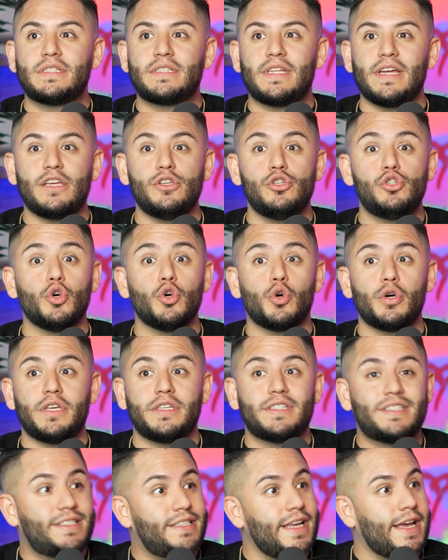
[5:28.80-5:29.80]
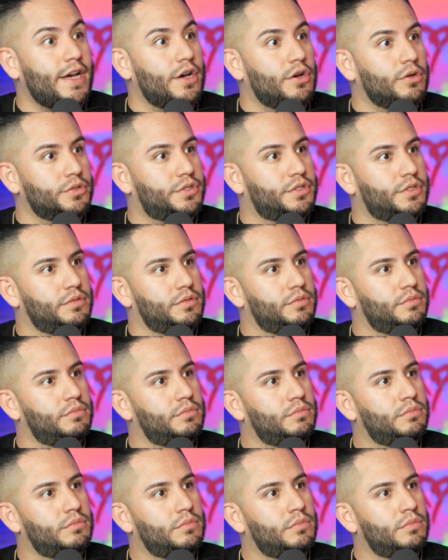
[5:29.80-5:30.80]
enjoyed sales.
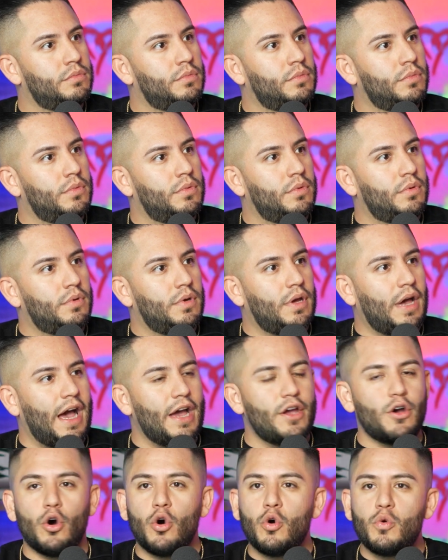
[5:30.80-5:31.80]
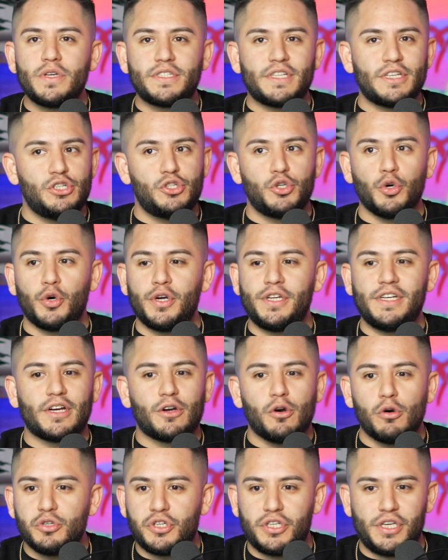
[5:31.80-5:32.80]
I always enjoy
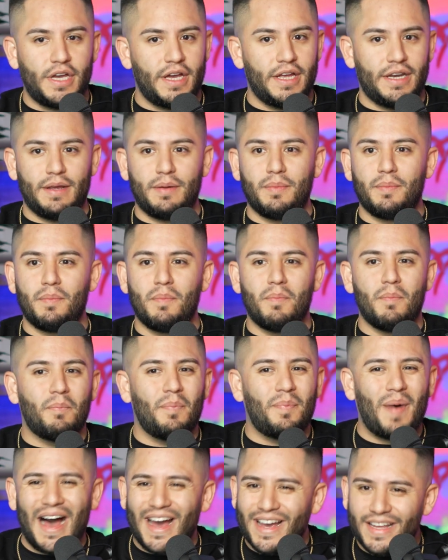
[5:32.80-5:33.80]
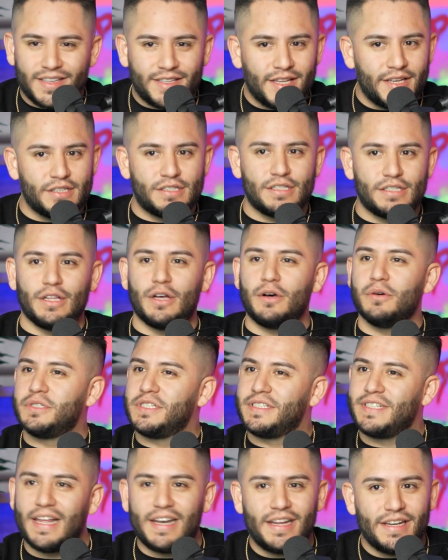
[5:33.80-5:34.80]
negotiating, buying things low,
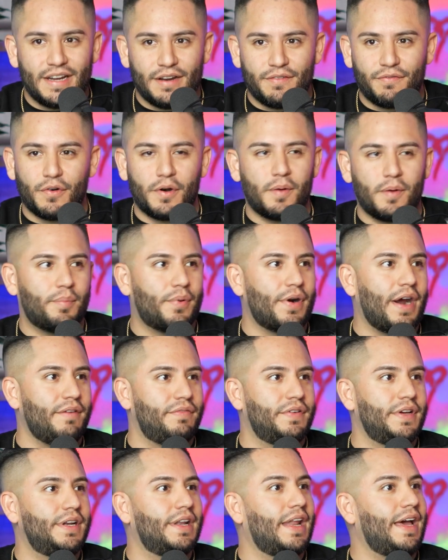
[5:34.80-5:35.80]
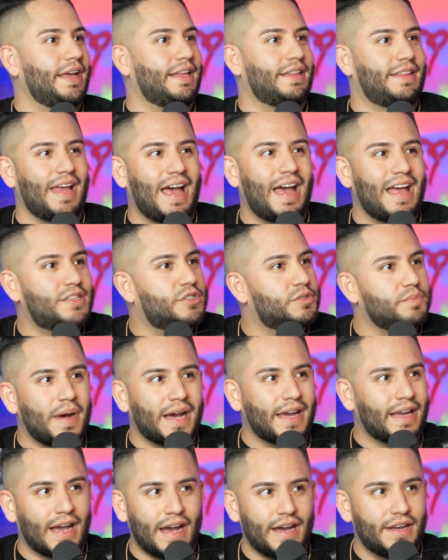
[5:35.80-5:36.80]
selling it for a profit. Like, that's my
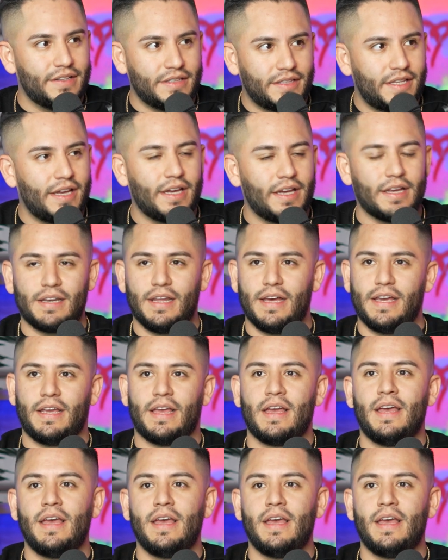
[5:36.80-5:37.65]
kind of thing. Like,